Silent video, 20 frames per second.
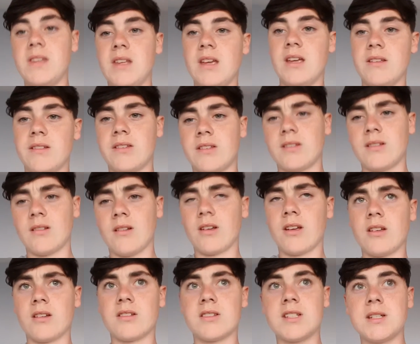It's
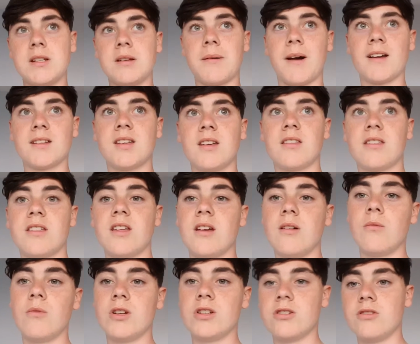like a cinematic
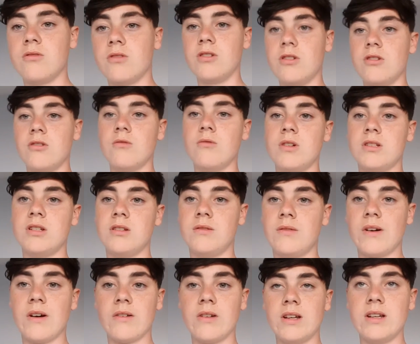thing which you can do, which is
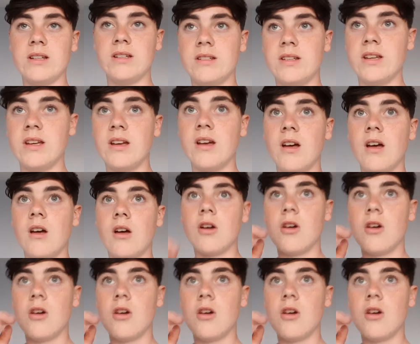very easy.